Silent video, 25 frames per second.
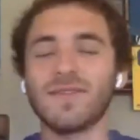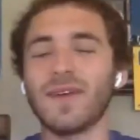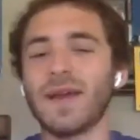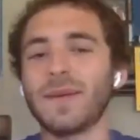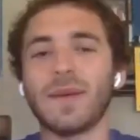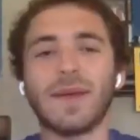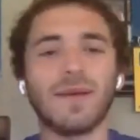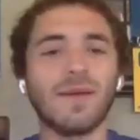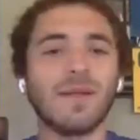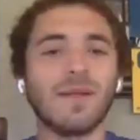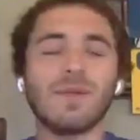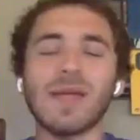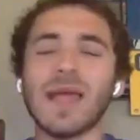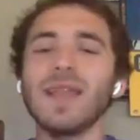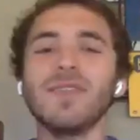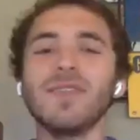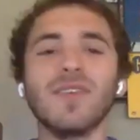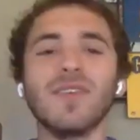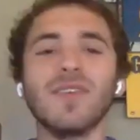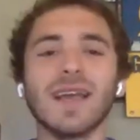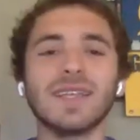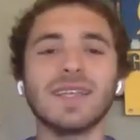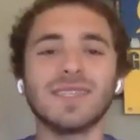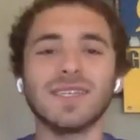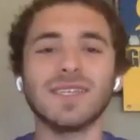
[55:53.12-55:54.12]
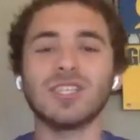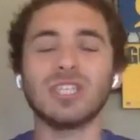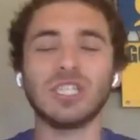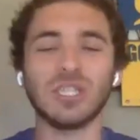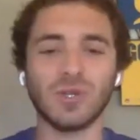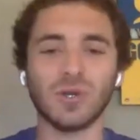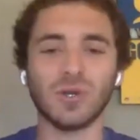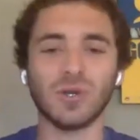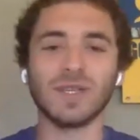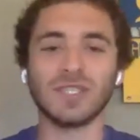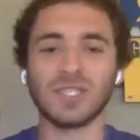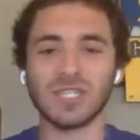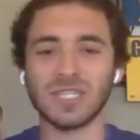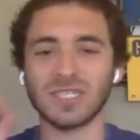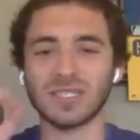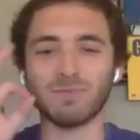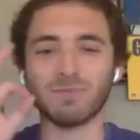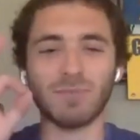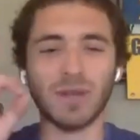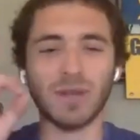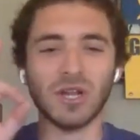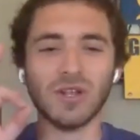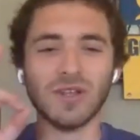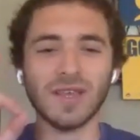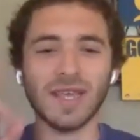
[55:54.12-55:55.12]
if I, anything I did, she would always
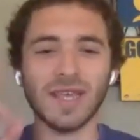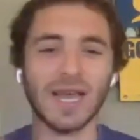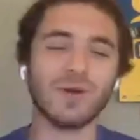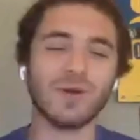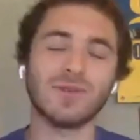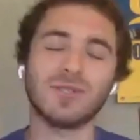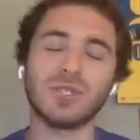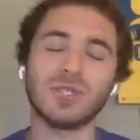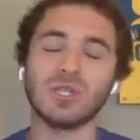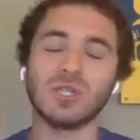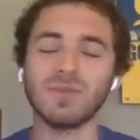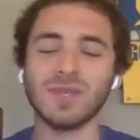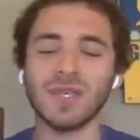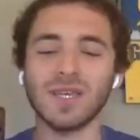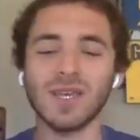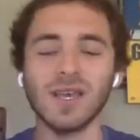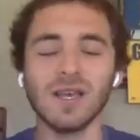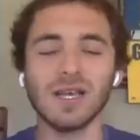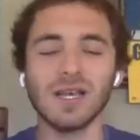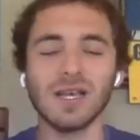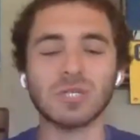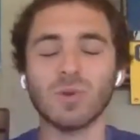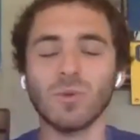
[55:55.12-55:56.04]
just barely outdo me.